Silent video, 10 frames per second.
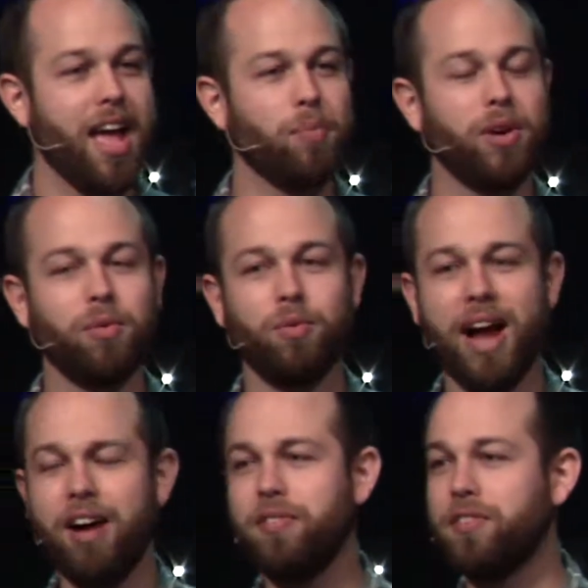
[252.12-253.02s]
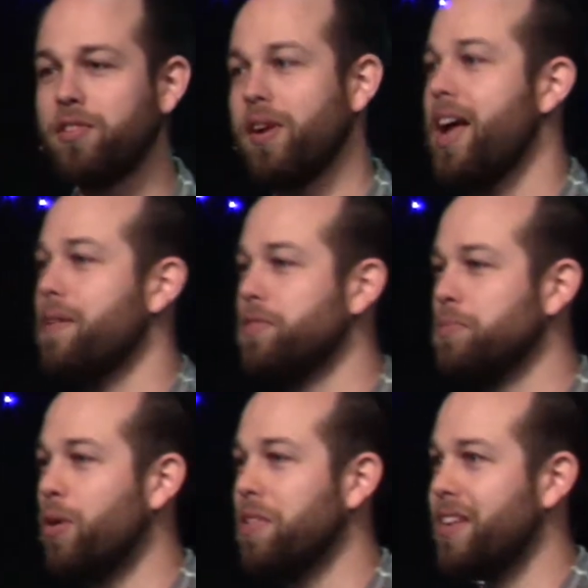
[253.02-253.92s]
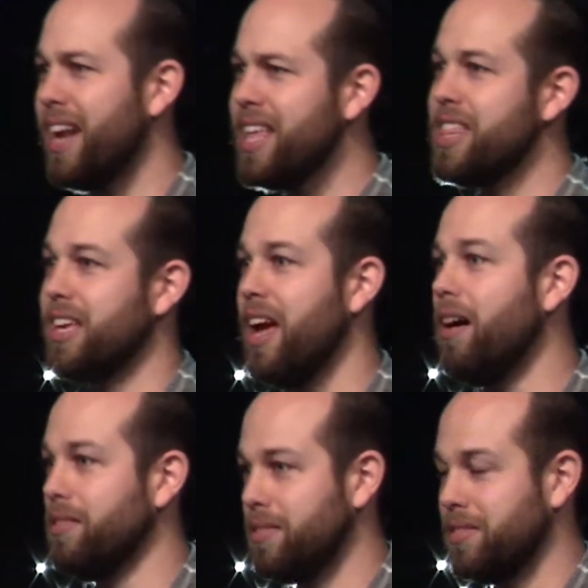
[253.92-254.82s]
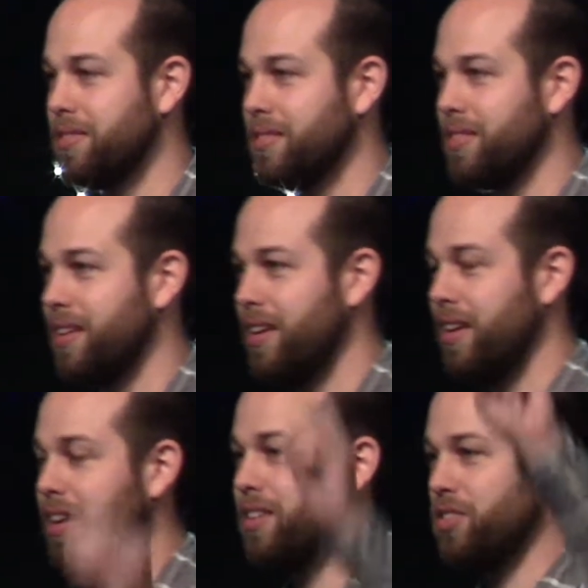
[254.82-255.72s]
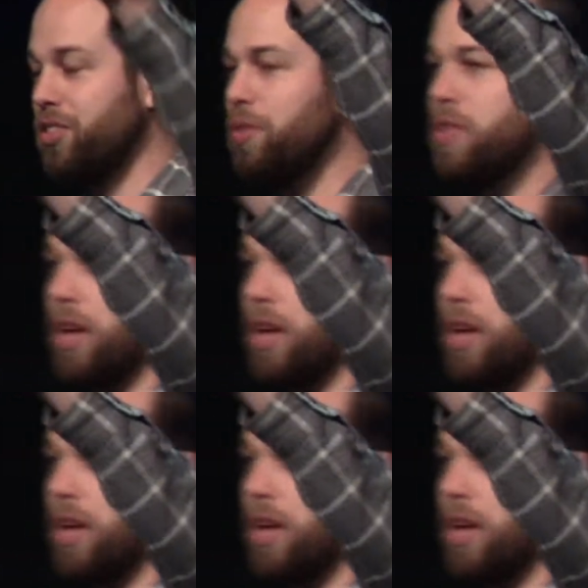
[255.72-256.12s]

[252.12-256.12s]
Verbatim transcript: And what Ralph craves more than anything else is two